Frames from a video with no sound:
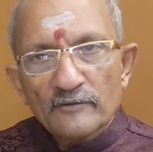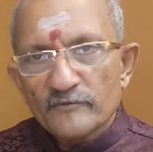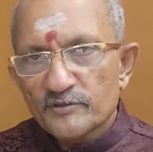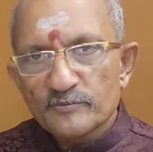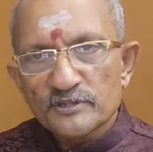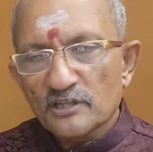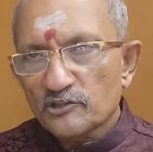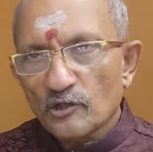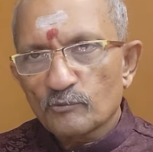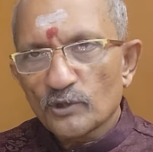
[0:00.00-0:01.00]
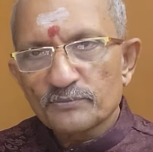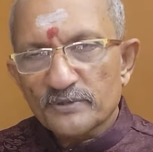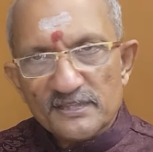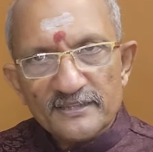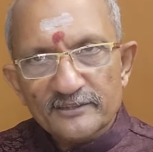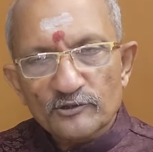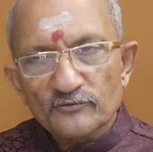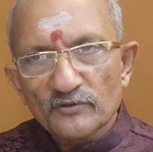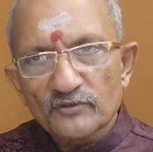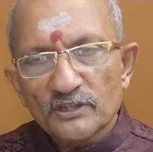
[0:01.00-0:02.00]
which means the top 1%
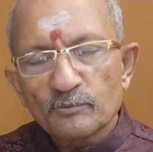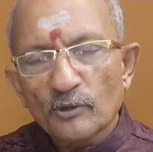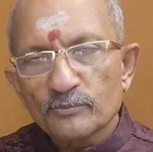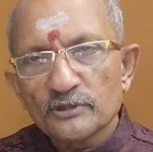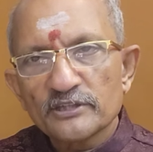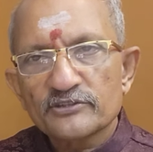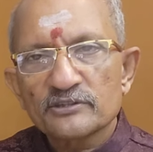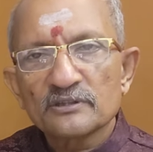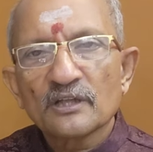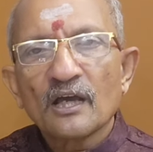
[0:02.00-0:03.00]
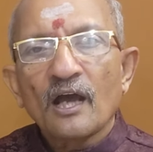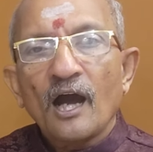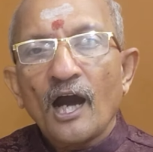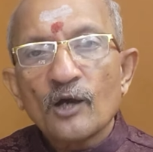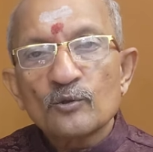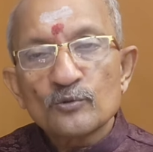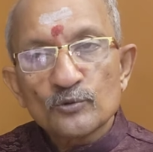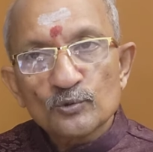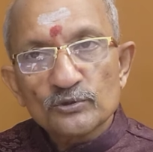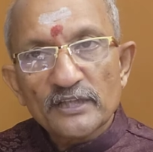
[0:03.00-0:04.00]
of the world population, how
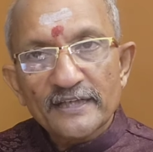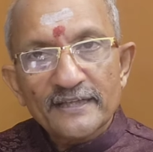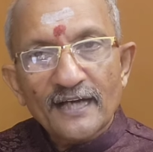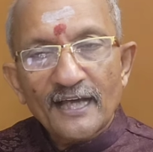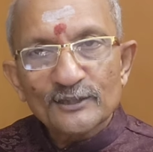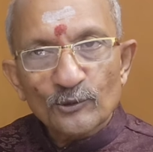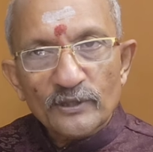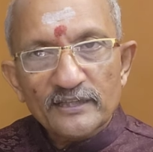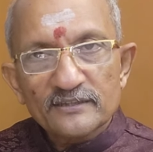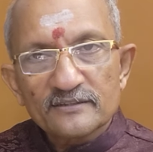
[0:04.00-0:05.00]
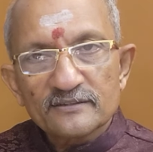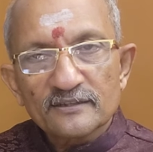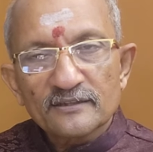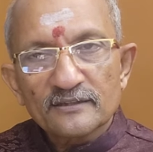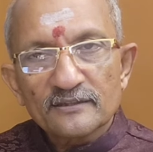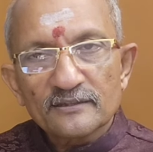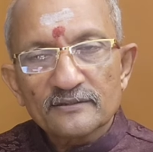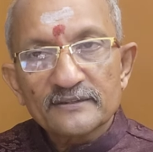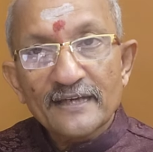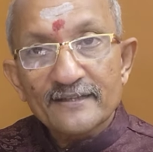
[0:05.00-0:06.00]
do they allocate
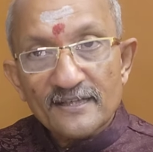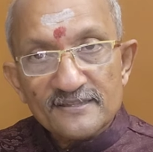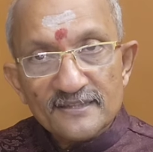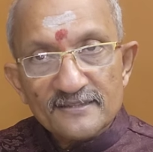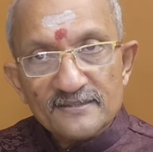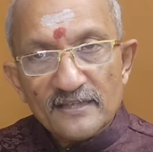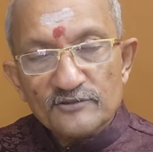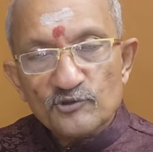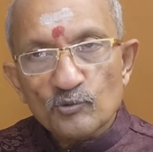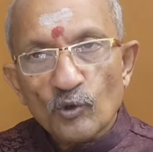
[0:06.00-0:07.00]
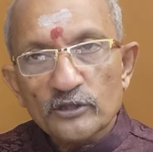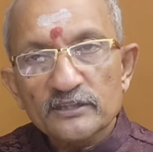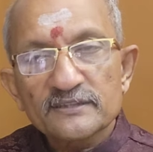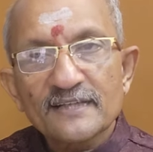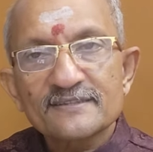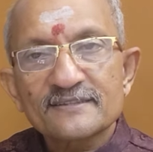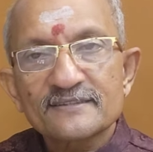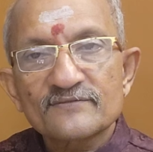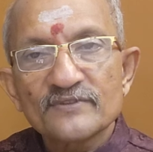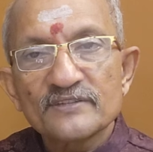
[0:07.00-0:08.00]
their assets, as to what are the
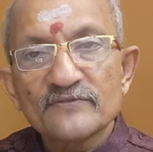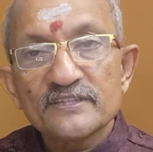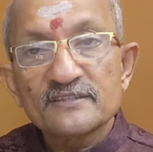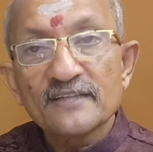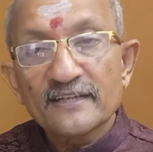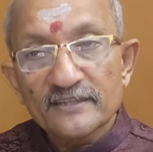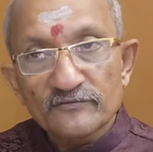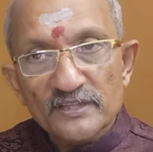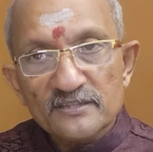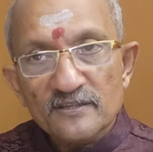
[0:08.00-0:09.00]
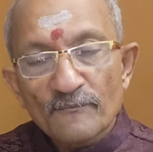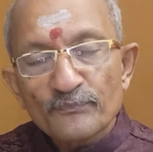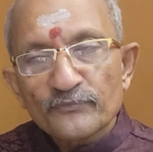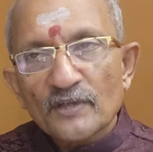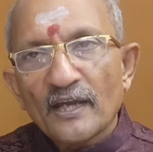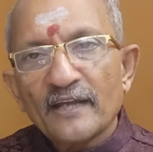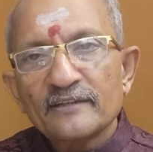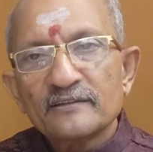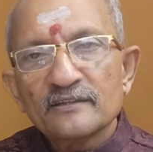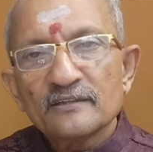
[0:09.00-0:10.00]
assets in which they invest.
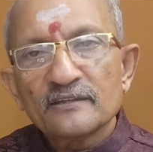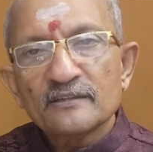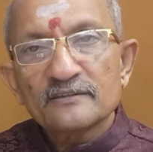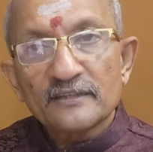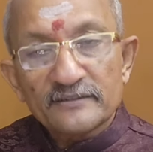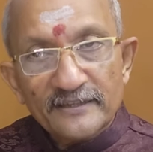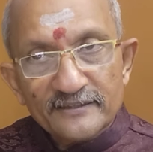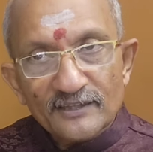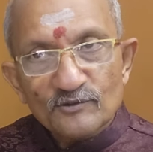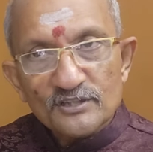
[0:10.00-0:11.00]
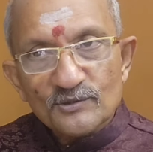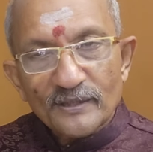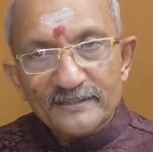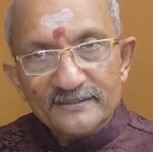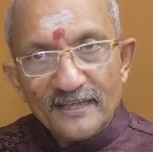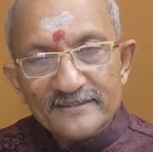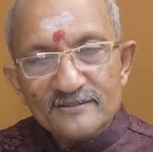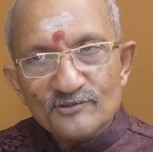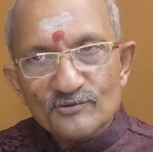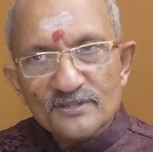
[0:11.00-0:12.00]
And the data was quite
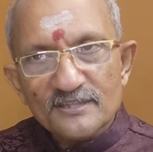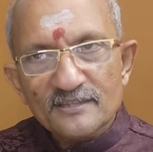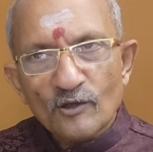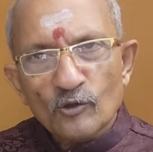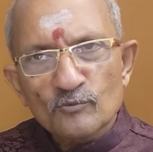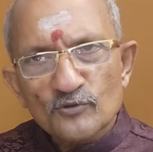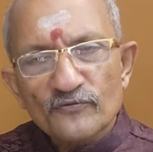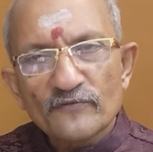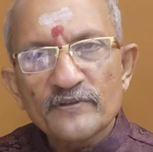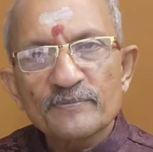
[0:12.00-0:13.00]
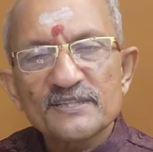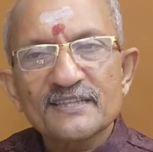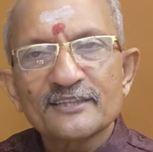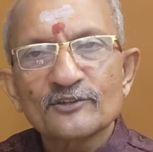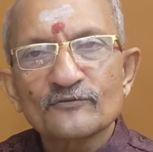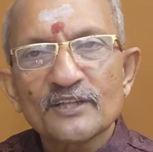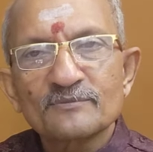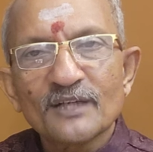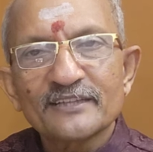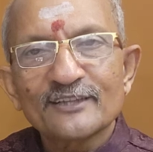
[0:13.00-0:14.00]
nice to see. Almost 50% of
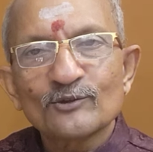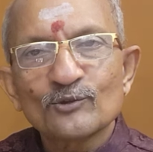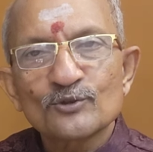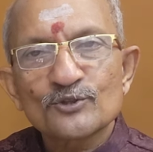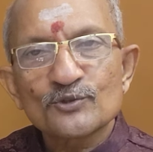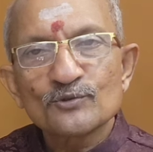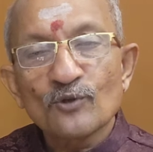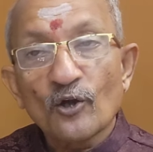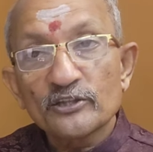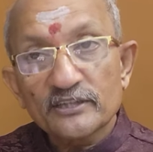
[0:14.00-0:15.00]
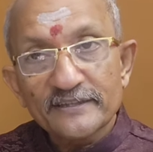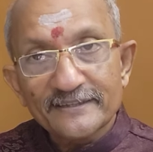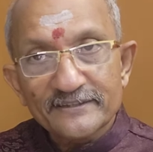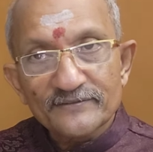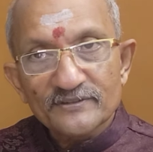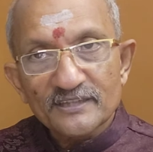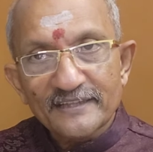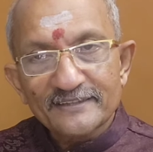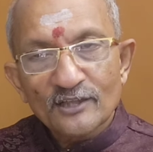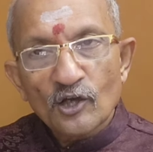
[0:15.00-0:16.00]
their money goes to alternatives,
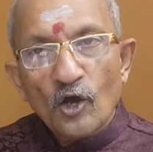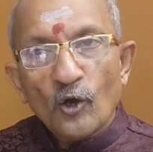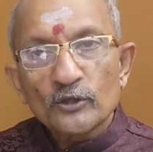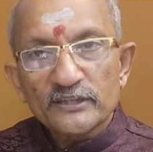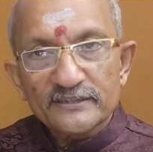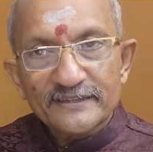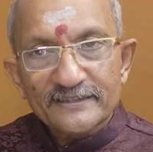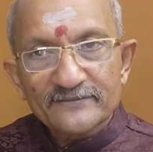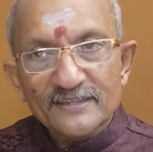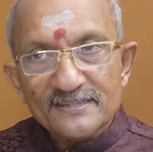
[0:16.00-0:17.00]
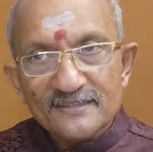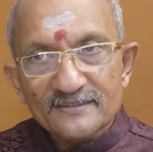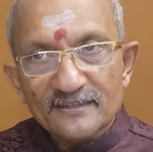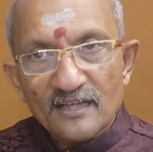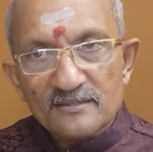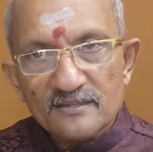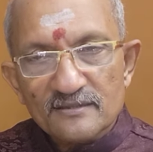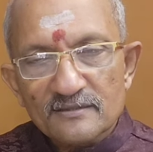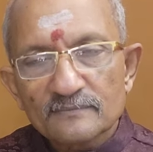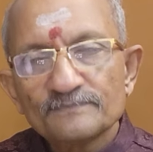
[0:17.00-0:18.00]
right? Alternative asset
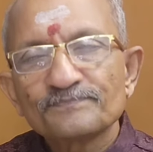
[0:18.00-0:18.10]
classes.